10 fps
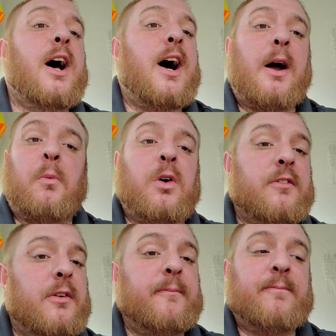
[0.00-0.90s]
I'm one of
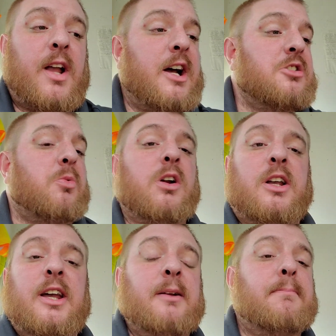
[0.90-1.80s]
them. I just want
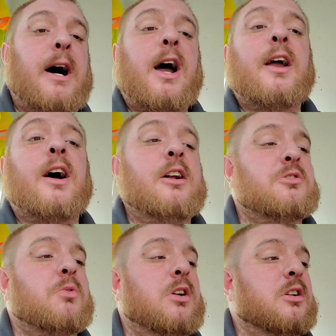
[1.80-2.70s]
to get by. I
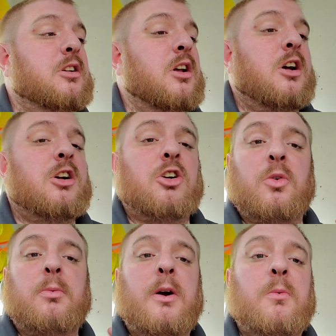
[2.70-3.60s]
just want to
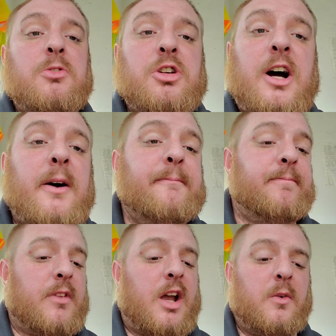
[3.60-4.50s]
go to my job.
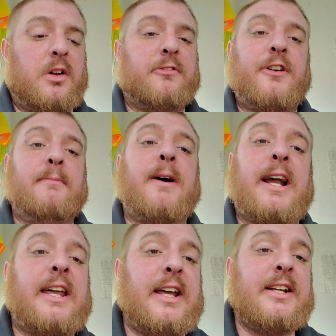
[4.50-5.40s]
I want to feed my
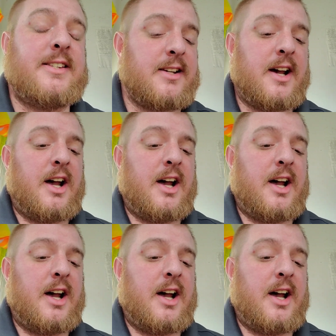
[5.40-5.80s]
kids.